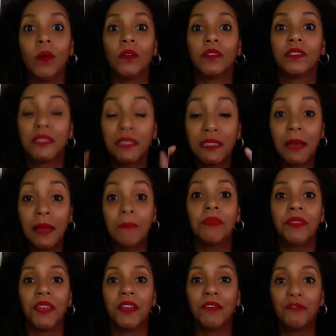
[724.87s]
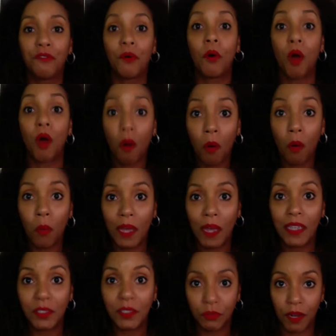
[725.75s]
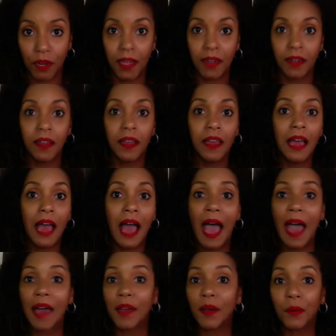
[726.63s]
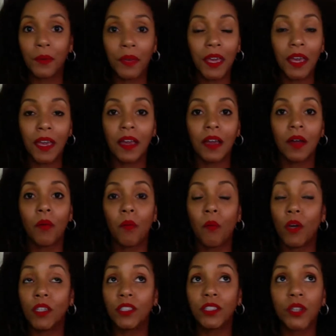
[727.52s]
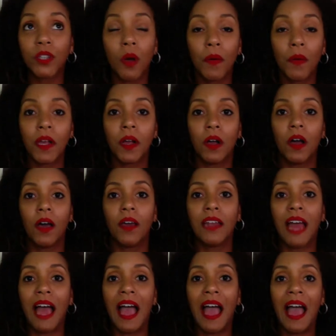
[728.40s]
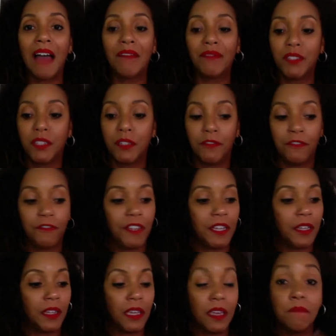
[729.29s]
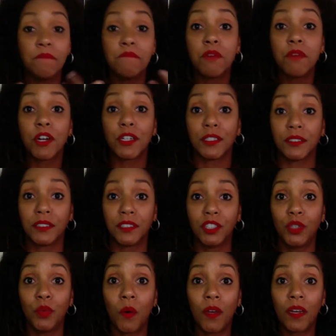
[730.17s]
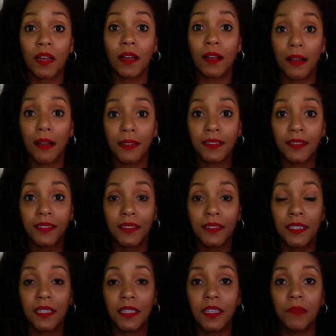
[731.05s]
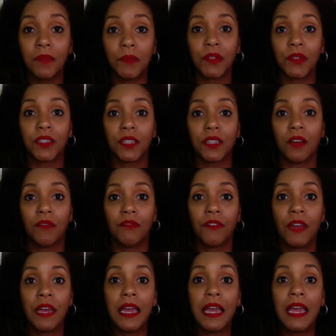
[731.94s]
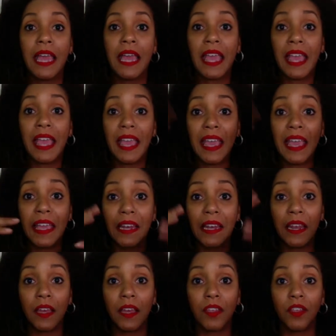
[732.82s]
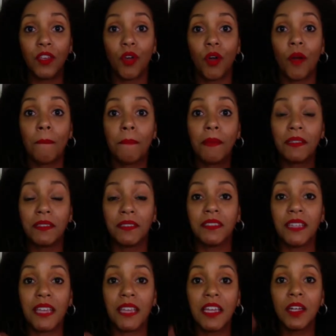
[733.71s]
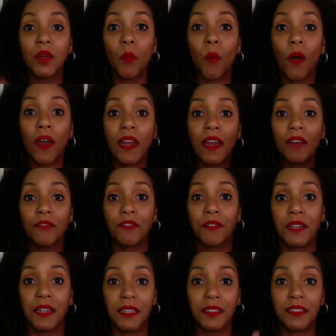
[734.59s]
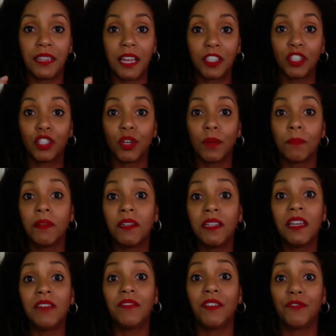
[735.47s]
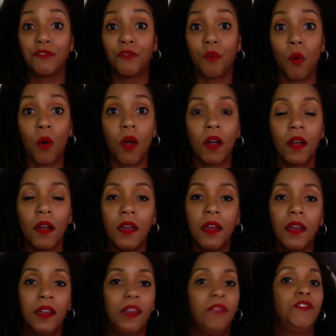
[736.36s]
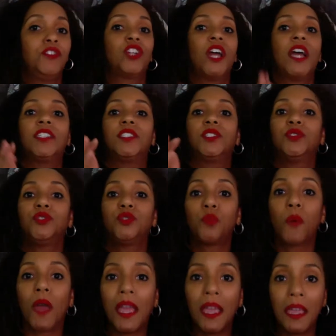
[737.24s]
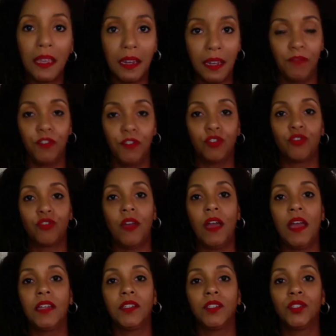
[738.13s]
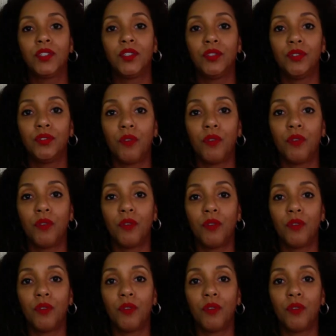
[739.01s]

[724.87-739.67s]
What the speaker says: my goals, something for Allwayz REDD. I don't care what's going on. I have to feel immersed. You want to constantly keep yourself in your business, in whatever it is that you're believing for. If you're trying to lose weight, if you're trying to